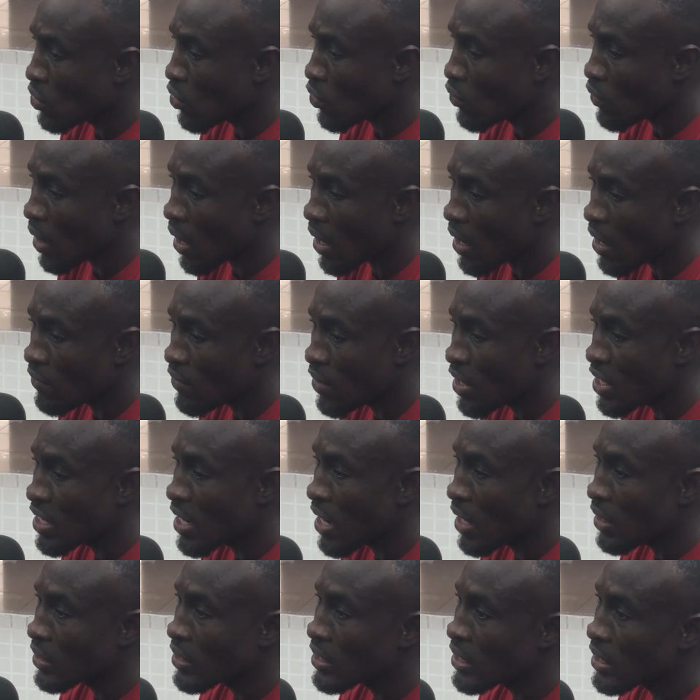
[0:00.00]
over a very
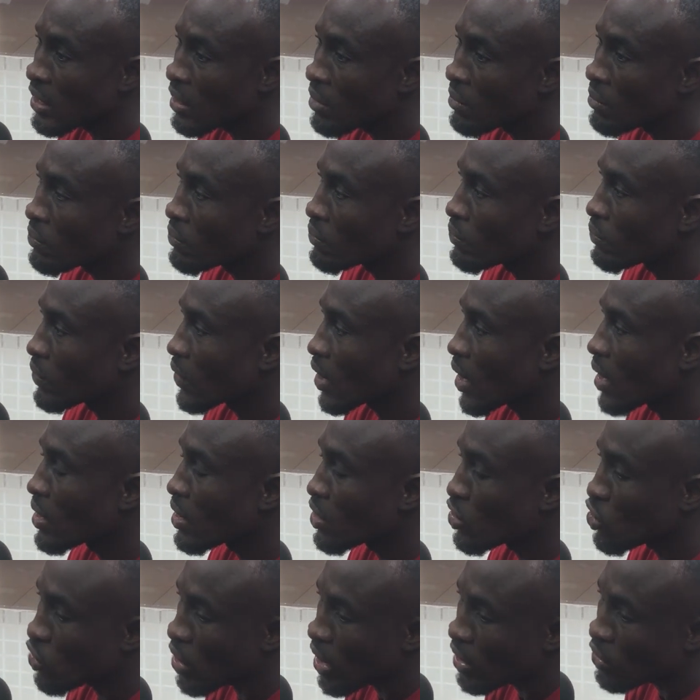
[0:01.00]
young team and
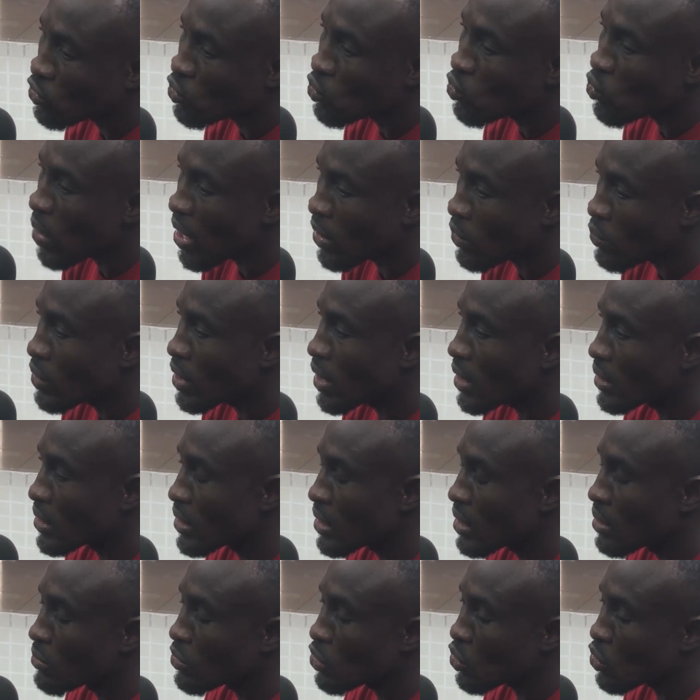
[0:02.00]
he's trying to work with the team.